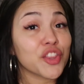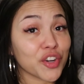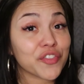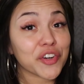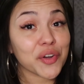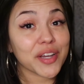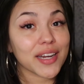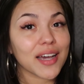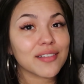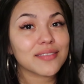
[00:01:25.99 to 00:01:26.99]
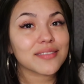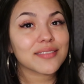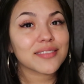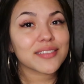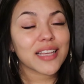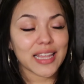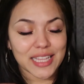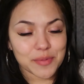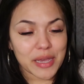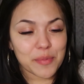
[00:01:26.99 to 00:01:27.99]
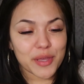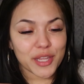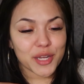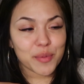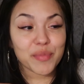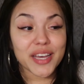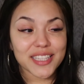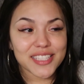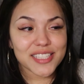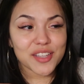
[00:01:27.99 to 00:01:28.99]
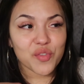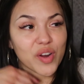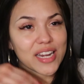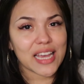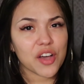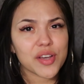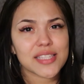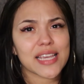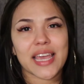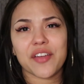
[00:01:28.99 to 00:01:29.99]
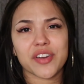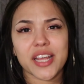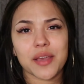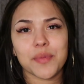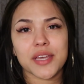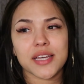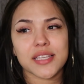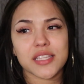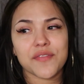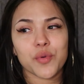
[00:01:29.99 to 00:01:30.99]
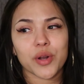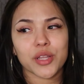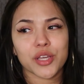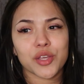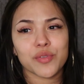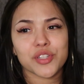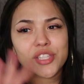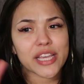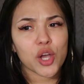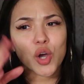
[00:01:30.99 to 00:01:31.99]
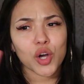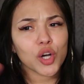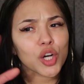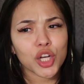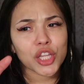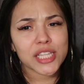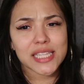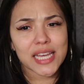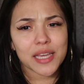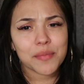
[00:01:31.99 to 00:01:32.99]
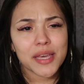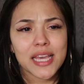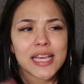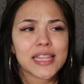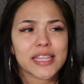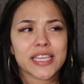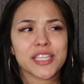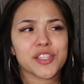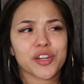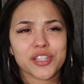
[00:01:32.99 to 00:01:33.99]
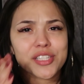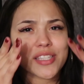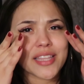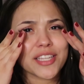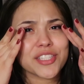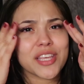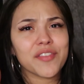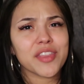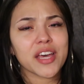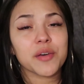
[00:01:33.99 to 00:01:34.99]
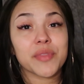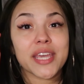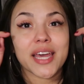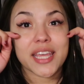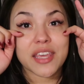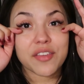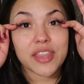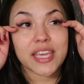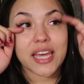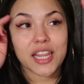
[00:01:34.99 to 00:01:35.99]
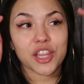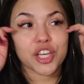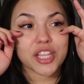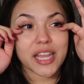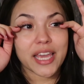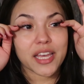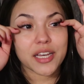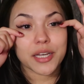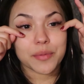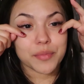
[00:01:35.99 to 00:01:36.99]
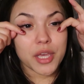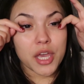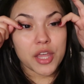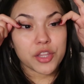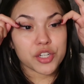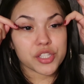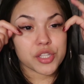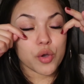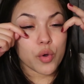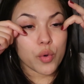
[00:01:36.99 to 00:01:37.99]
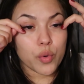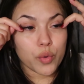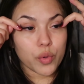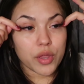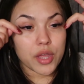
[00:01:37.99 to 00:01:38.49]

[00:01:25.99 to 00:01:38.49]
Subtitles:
for going out, and that's my opinion. But right now it's like every day, because if you want to look cute just like all the time, these are just, they just give you that they kind of look like they're so